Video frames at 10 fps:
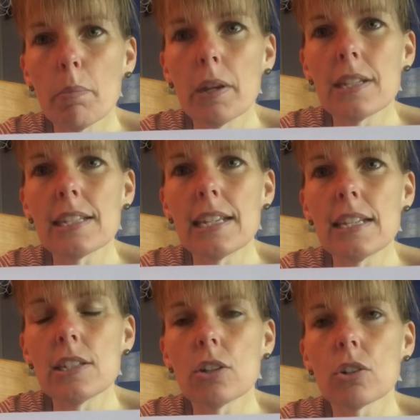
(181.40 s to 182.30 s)
it's
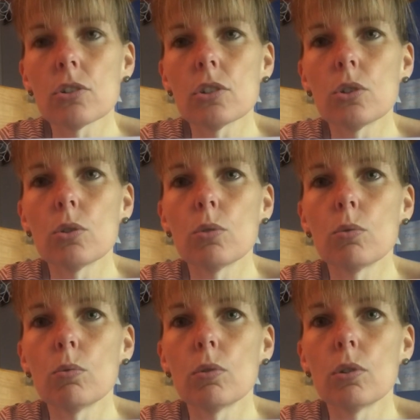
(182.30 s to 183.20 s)
easier
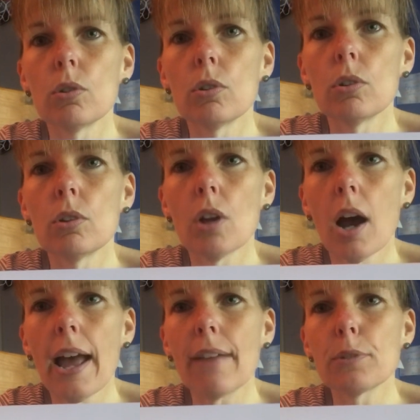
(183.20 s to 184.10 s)
to not
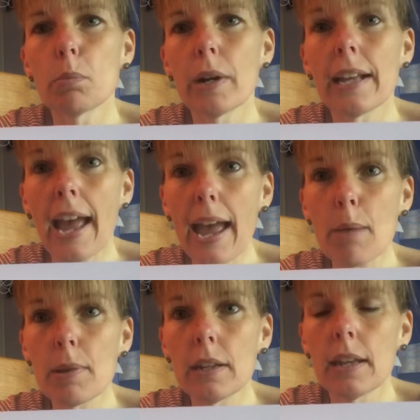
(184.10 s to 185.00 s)
have to break a
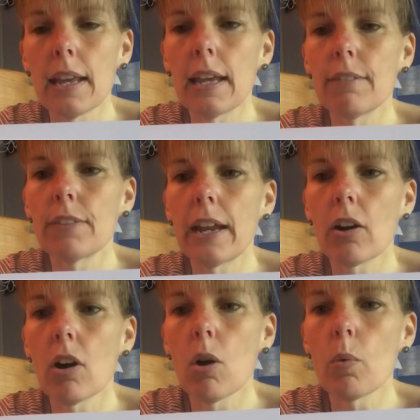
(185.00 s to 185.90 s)
habit if they are
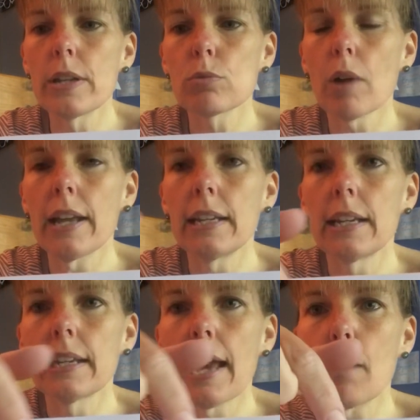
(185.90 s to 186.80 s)
always writing
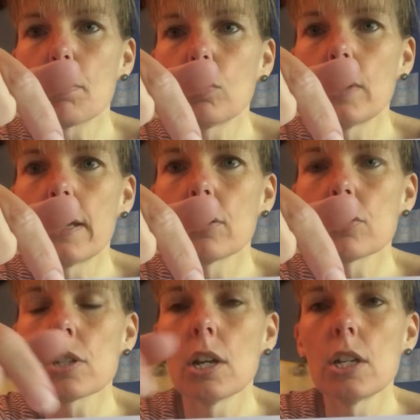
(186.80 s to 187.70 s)
in capital
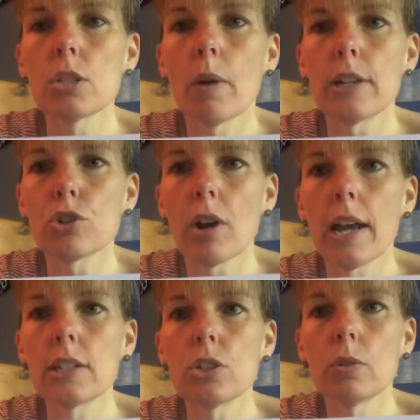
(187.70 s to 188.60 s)
letters. So I try
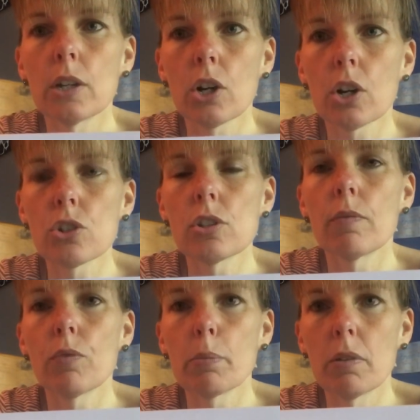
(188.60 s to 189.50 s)
to encourage them
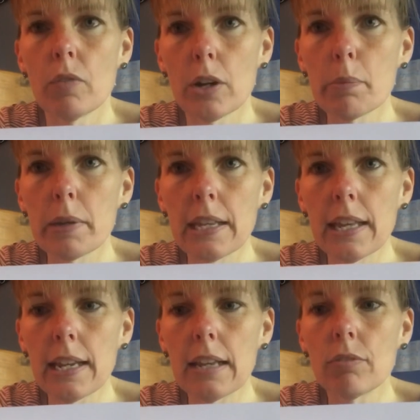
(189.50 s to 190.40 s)
from the very
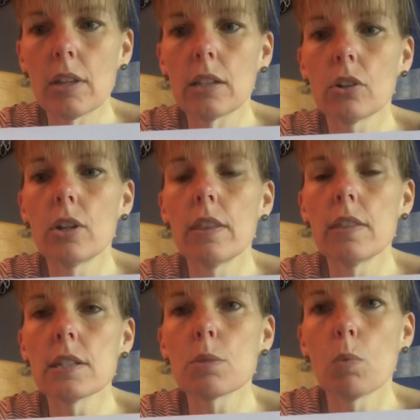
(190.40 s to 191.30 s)
beginning. If they learn it
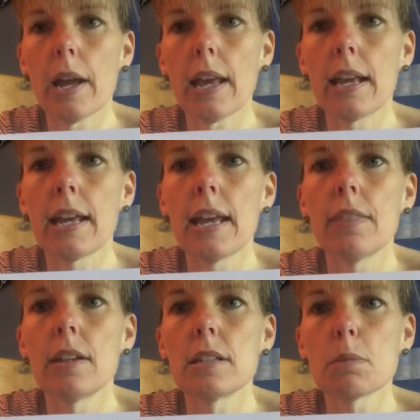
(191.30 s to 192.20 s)
this way,
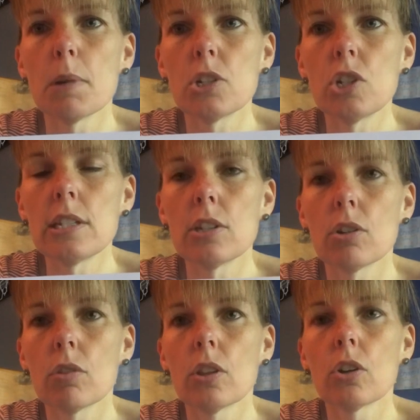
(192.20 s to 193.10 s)
then it's much easier
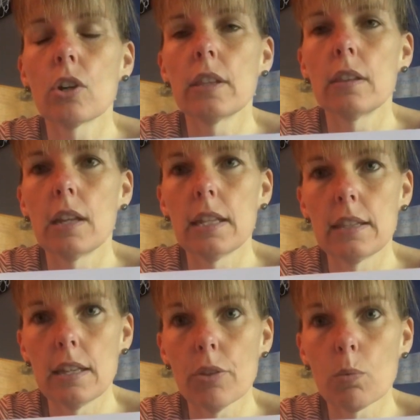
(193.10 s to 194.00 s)
than learning it
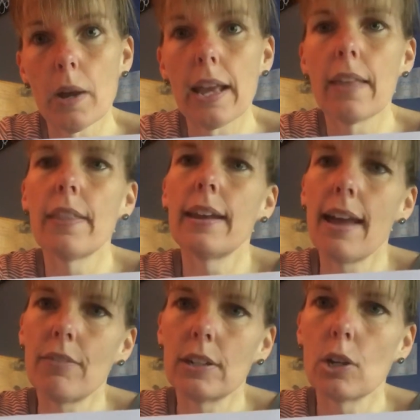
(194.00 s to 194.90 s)
the other way and then
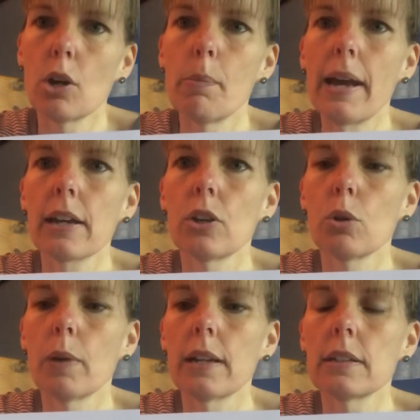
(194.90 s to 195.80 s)
having to go back and
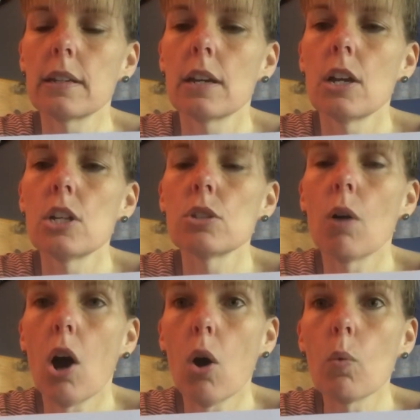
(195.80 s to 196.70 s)
correct it. So
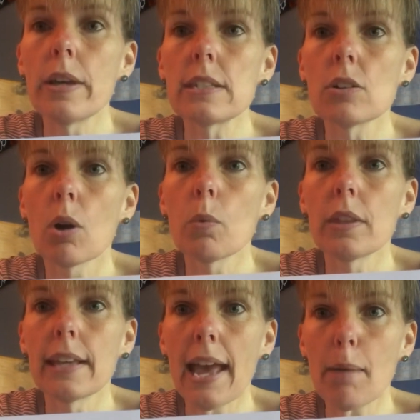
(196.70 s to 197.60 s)
always start with a
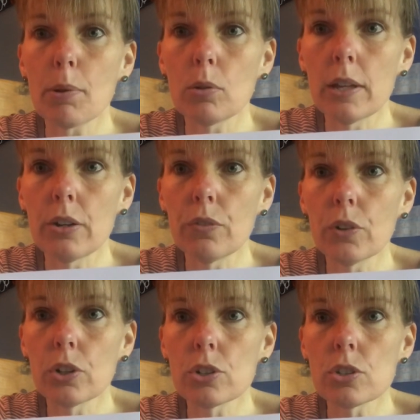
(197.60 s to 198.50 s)
capital letter
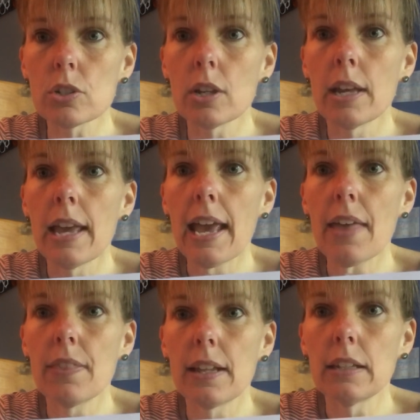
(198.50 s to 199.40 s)
first
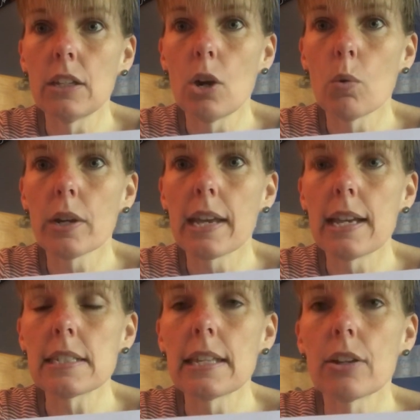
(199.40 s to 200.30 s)
and then
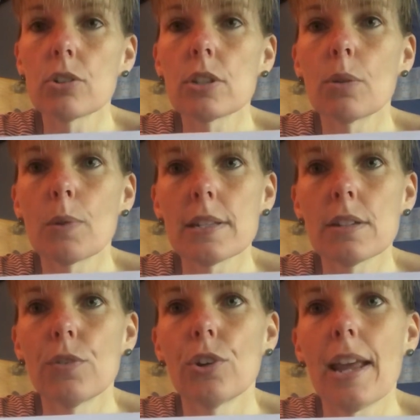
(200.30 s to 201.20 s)
lowercase letters in the rest
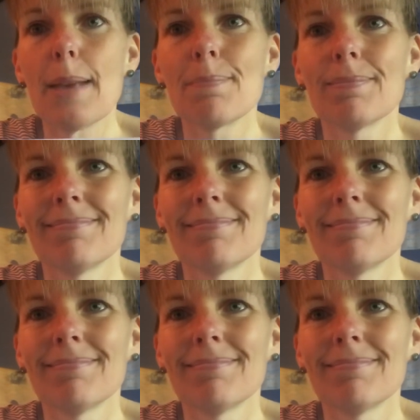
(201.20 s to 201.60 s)
of your name.